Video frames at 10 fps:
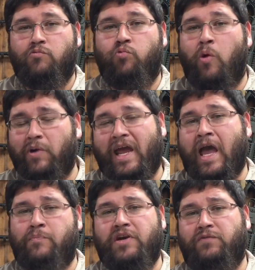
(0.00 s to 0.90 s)
What would
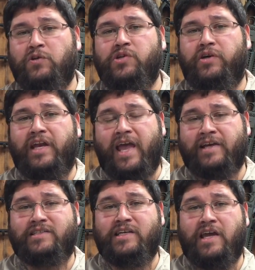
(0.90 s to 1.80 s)
happen if you took an
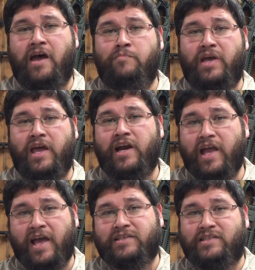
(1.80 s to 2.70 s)
XDM and an
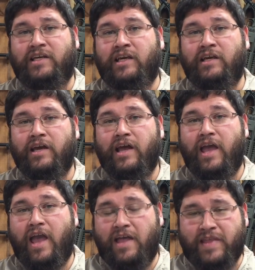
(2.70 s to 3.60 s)
XD
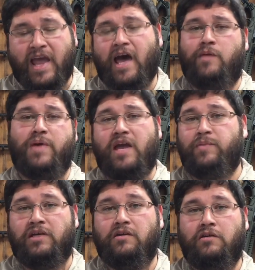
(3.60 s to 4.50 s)
and they had a baby?